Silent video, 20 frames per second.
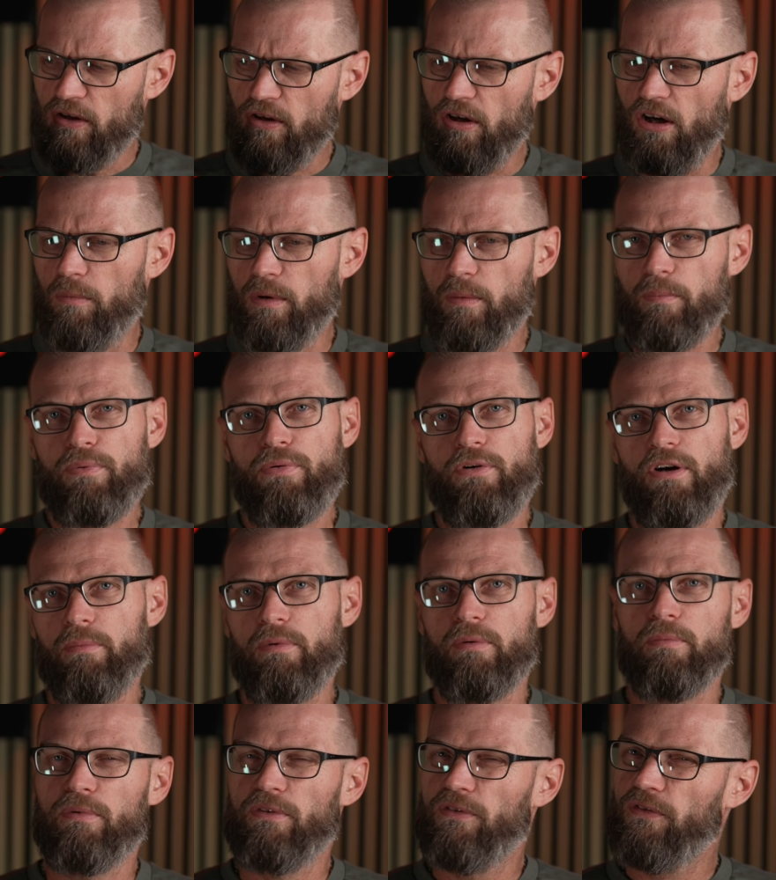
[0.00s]
common
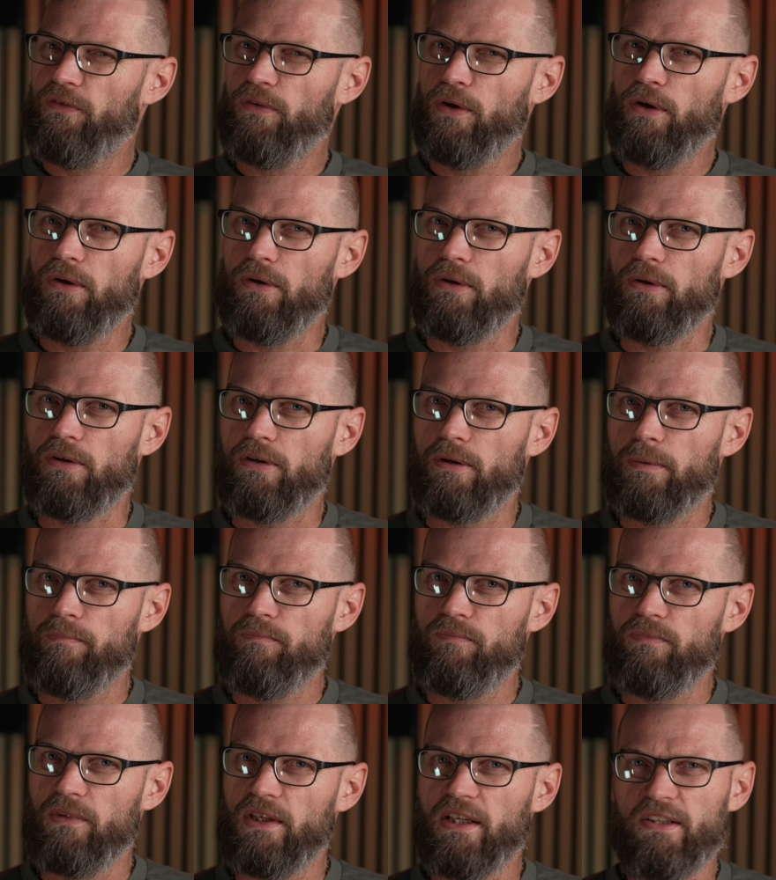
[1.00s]
problem with food
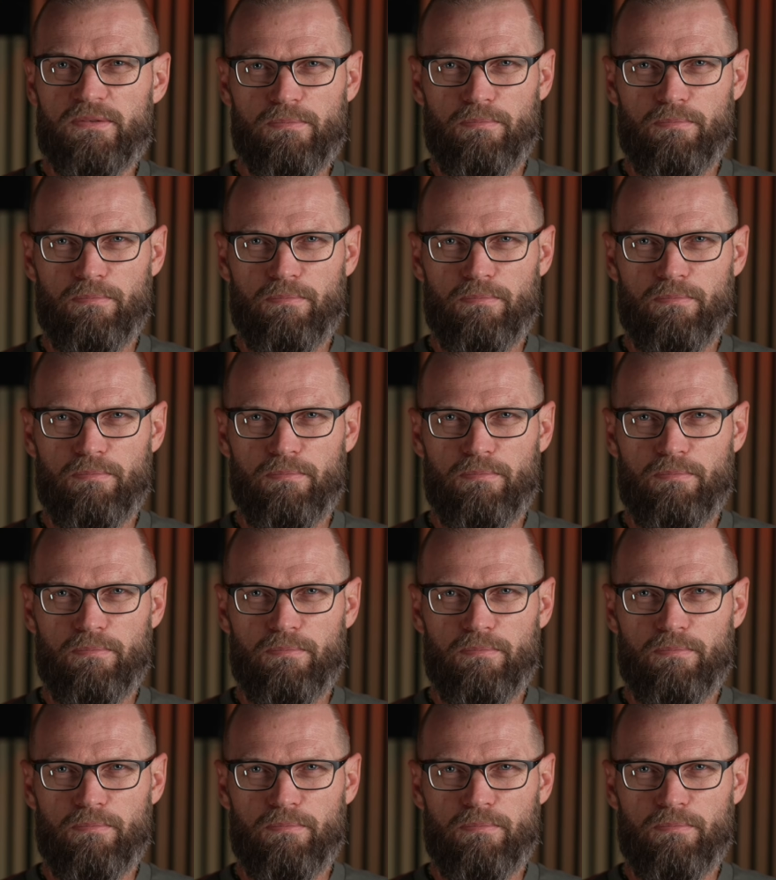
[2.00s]
is